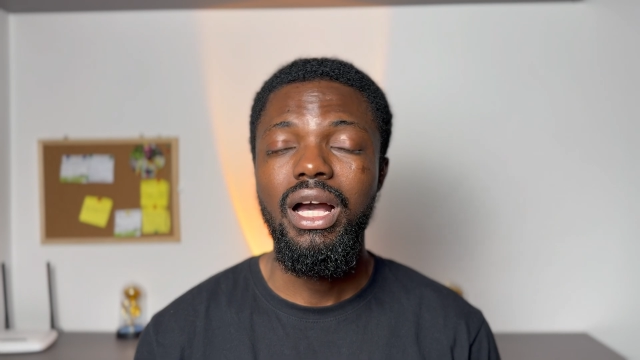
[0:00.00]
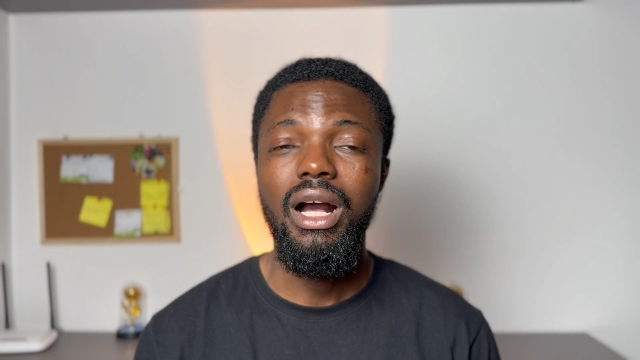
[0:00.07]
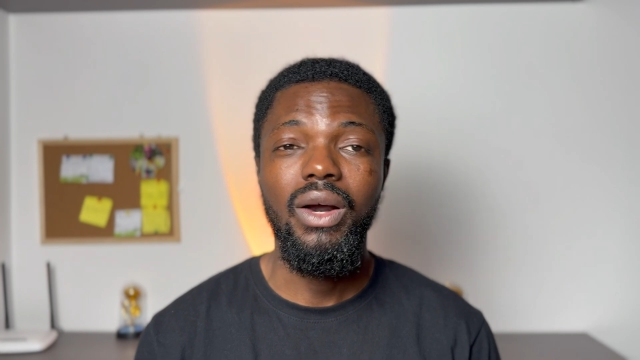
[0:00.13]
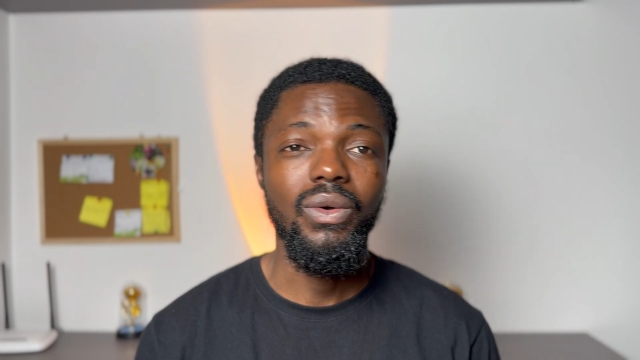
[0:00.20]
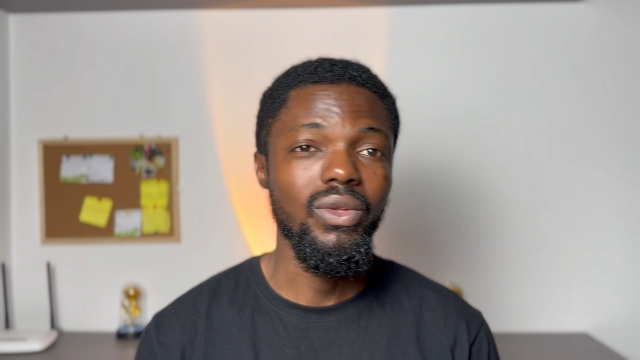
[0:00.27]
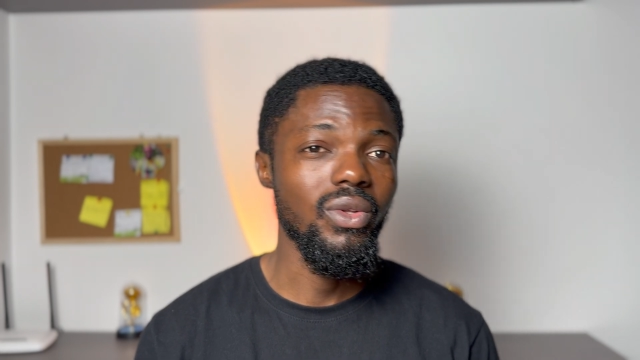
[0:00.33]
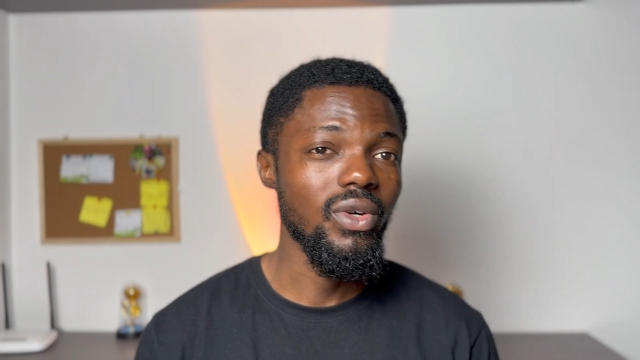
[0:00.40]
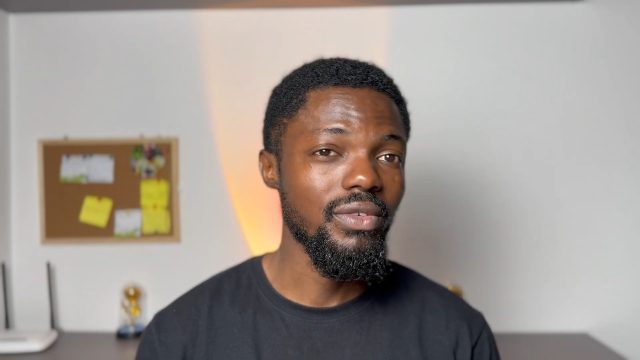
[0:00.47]
I
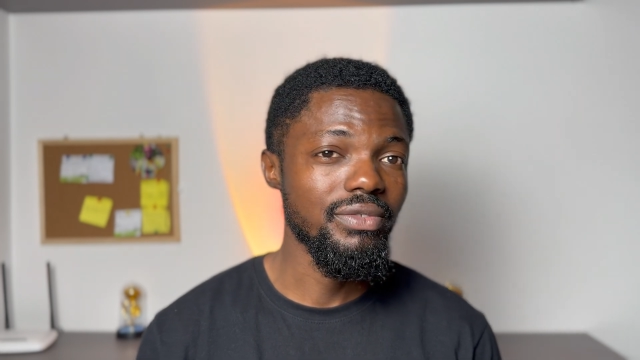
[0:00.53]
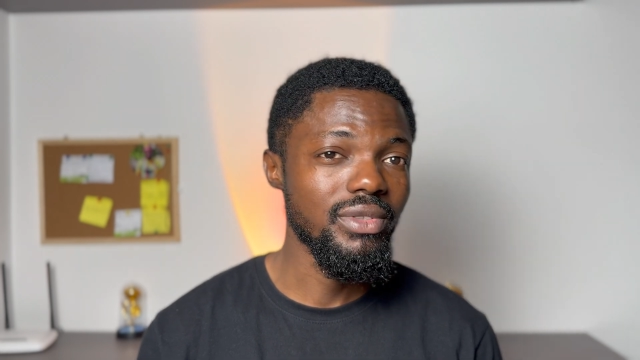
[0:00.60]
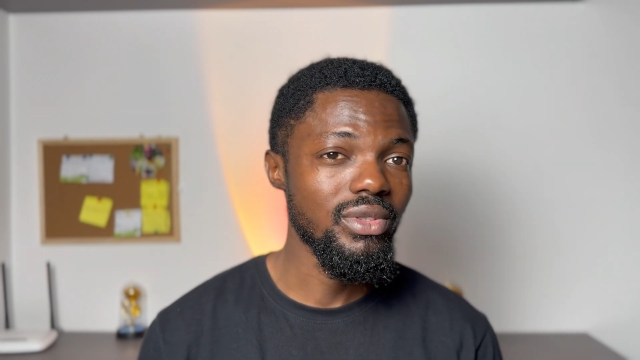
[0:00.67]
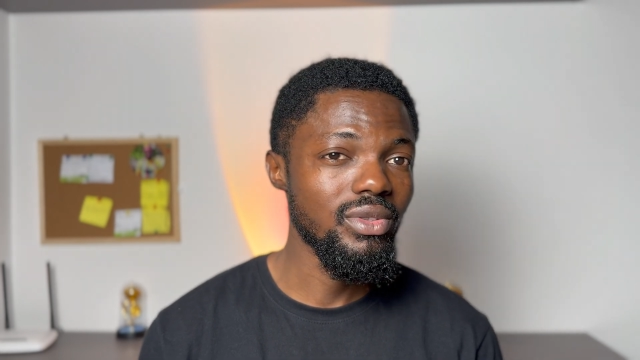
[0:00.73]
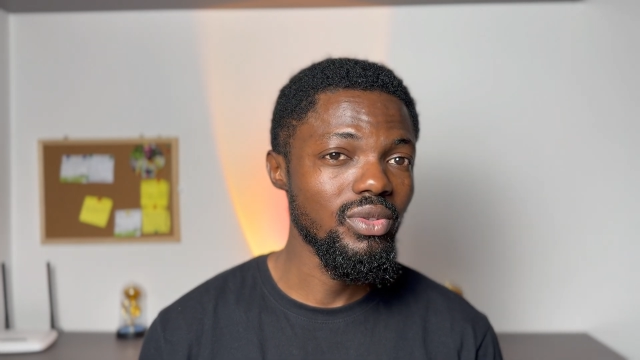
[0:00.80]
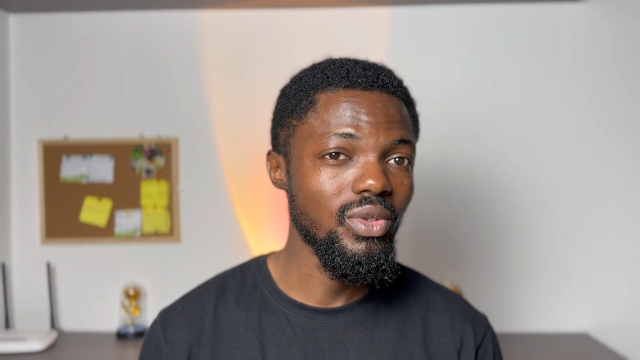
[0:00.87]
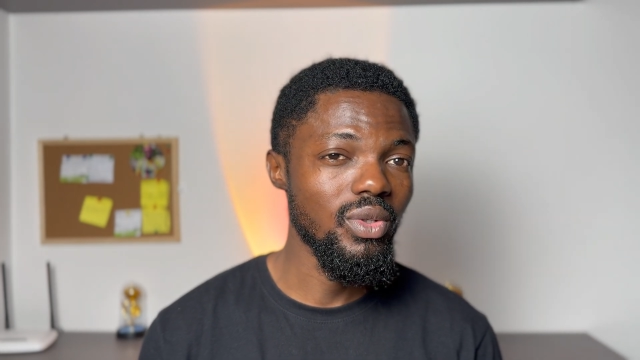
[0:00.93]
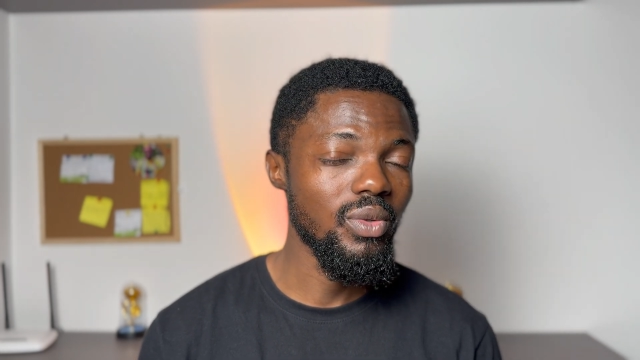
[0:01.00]
would love to
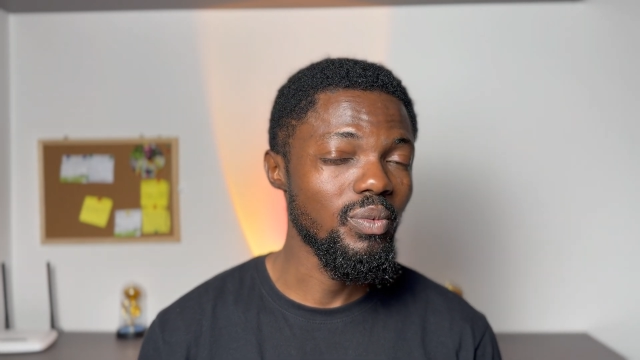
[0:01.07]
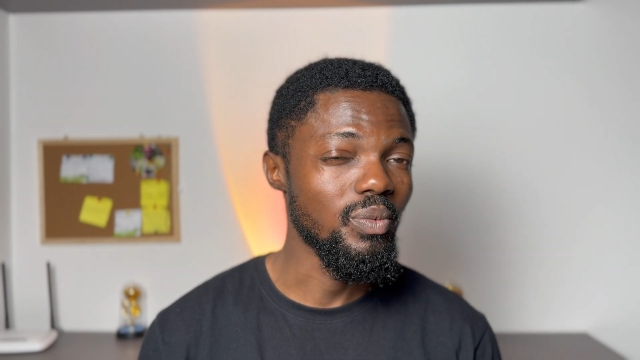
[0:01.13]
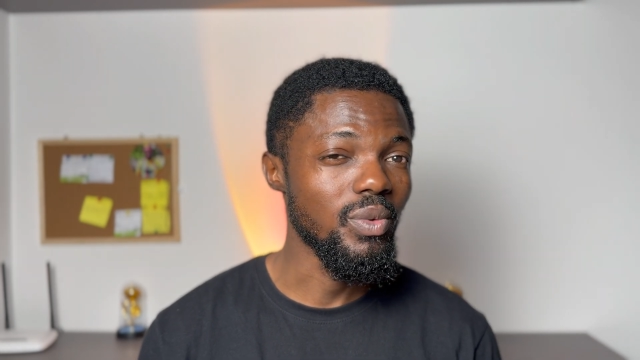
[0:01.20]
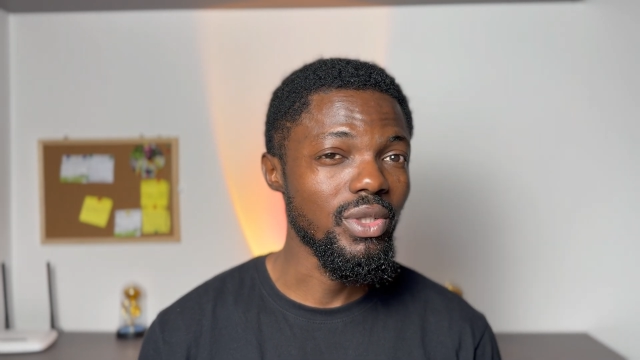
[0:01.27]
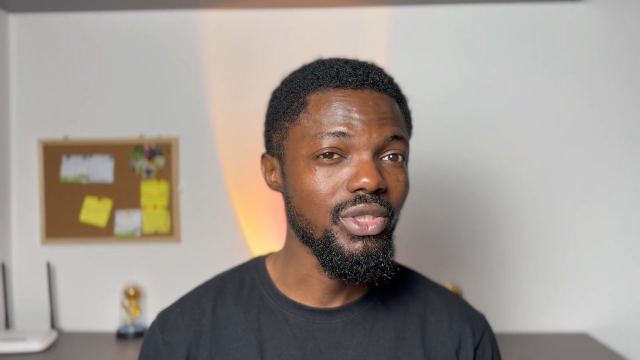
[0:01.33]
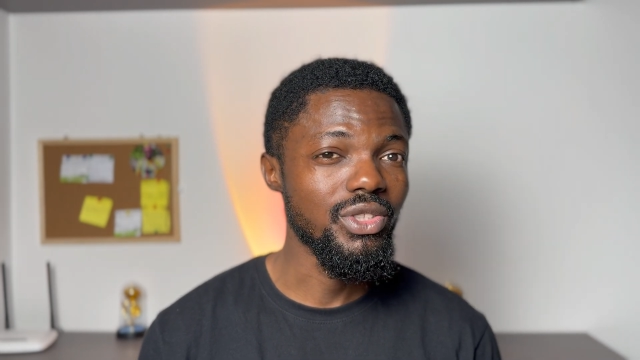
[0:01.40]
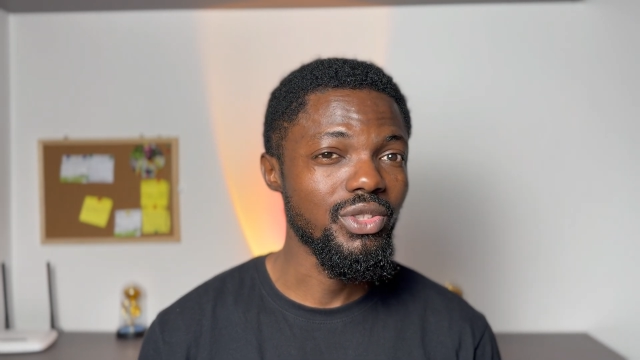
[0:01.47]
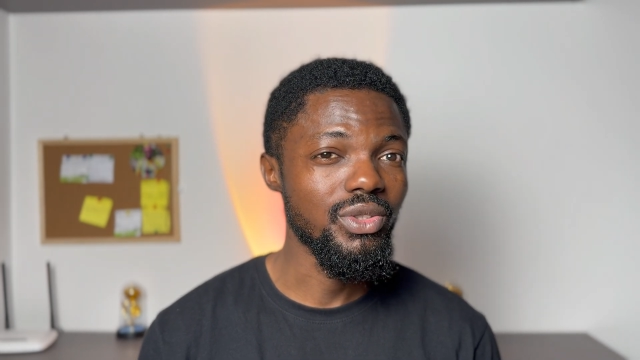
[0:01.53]
know
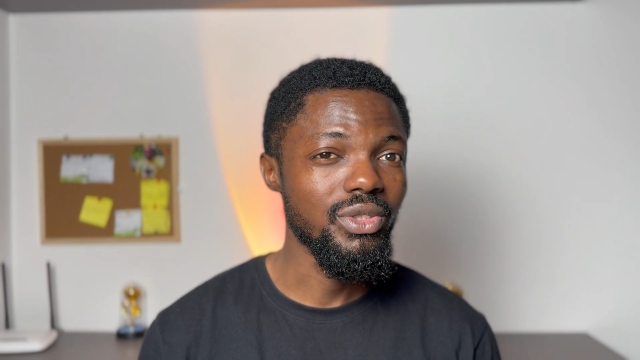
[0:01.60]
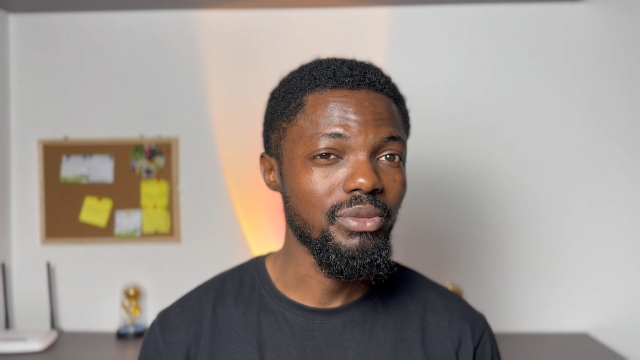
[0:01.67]
what you